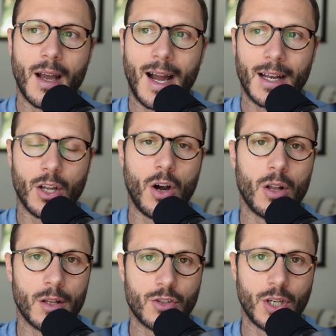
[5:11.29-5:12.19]

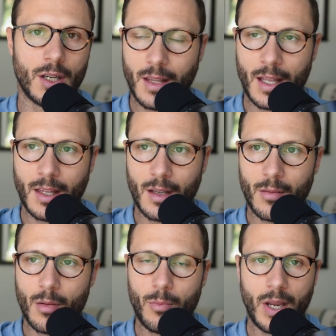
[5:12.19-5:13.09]
ideology and
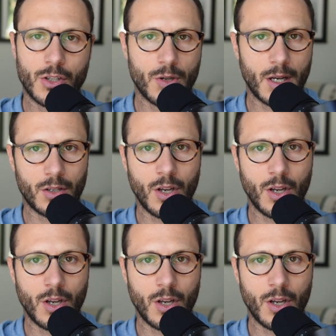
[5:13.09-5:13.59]
the patriotic